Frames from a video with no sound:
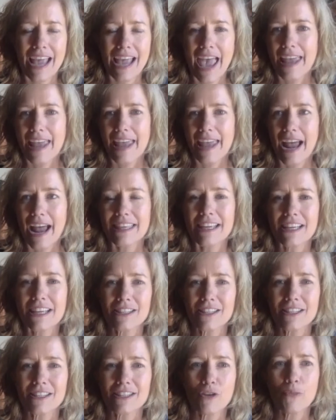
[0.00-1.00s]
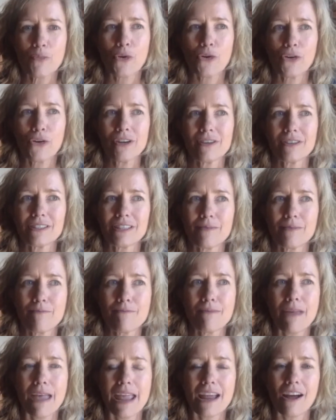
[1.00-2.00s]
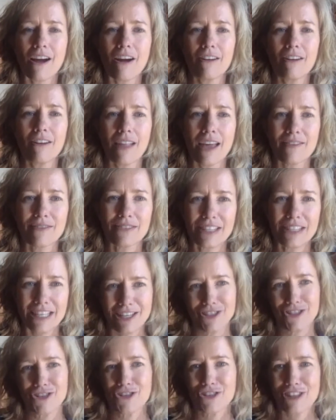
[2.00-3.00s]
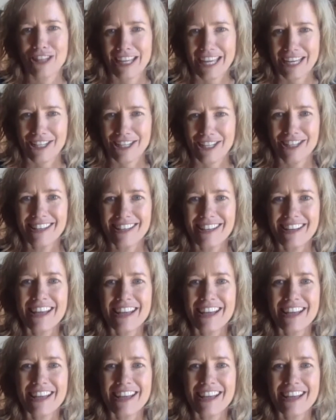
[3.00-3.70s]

And I think it's so important to make our lives easier in the kitchen.